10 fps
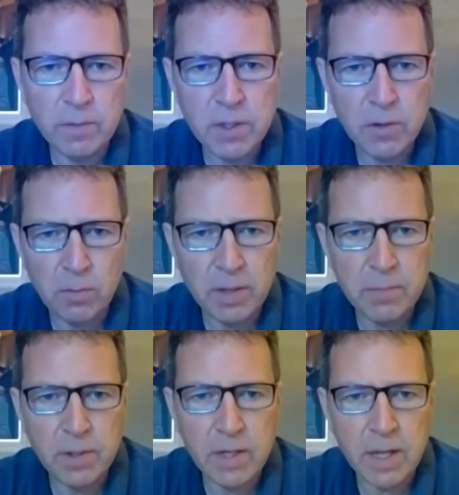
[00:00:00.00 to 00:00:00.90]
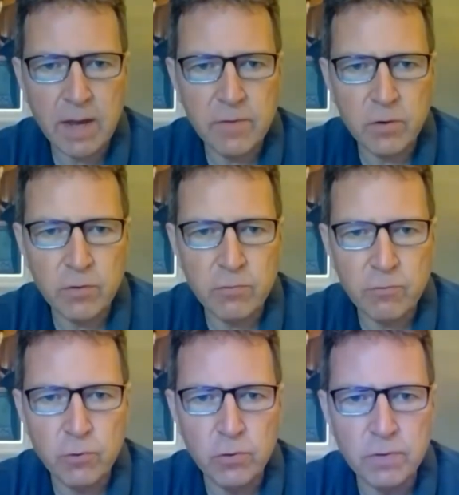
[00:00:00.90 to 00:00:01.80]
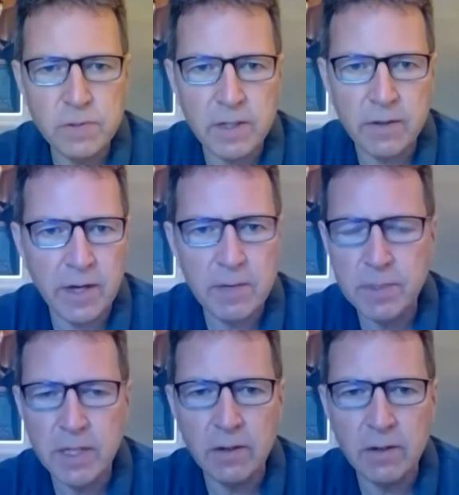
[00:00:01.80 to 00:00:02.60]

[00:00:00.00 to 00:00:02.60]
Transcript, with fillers: normally pretty heavy on rules. Are there any particular